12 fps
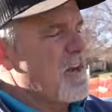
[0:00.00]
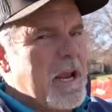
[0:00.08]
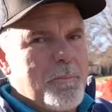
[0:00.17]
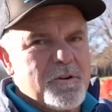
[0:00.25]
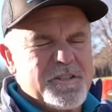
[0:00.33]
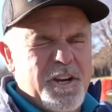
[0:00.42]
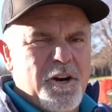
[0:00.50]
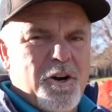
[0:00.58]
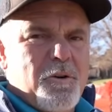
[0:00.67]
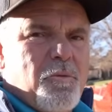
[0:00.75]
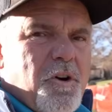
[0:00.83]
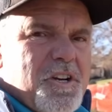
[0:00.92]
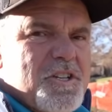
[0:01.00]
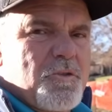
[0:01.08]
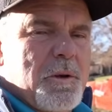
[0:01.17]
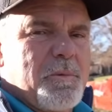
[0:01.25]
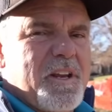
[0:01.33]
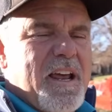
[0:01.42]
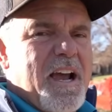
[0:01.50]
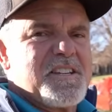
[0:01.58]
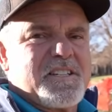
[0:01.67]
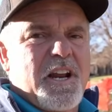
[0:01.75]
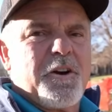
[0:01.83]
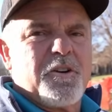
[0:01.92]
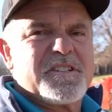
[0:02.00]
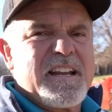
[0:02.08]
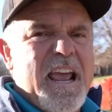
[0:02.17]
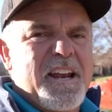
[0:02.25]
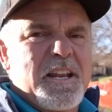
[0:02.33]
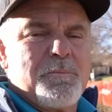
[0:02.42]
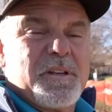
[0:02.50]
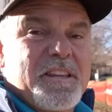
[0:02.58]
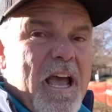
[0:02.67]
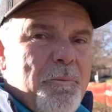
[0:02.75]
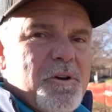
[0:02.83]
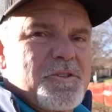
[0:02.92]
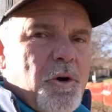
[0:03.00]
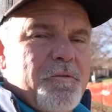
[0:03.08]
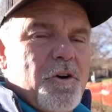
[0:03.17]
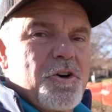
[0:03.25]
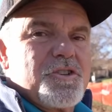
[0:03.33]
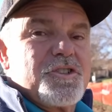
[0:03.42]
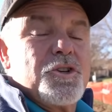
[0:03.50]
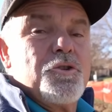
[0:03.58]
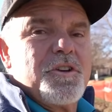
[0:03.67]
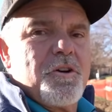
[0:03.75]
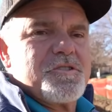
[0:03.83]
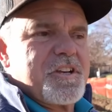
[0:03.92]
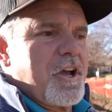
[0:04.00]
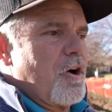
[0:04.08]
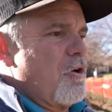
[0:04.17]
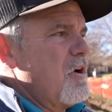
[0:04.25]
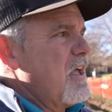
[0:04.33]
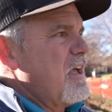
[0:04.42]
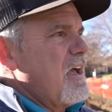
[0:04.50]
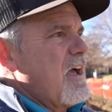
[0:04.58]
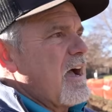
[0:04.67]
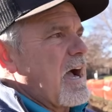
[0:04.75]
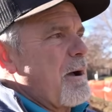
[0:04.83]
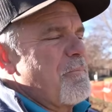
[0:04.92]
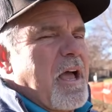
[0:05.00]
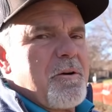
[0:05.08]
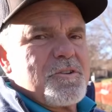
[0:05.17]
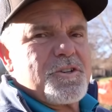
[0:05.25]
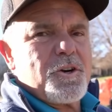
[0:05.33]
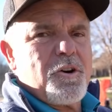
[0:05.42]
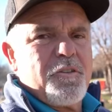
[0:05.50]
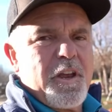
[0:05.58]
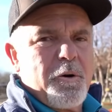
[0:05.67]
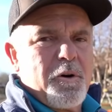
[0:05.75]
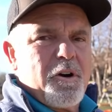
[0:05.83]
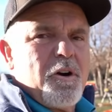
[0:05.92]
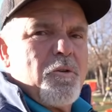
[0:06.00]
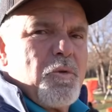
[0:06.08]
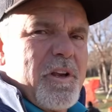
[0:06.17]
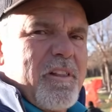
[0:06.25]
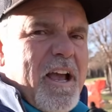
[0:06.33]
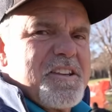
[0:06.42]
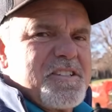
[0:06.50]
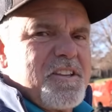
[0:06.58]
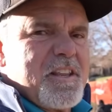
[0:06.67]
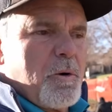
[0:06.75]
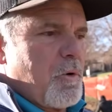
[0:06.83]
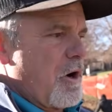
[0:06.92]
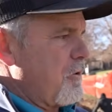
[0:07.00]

neighbors here were extremely nice and understanding but that was over two years ago I'm not sure they were realizing that we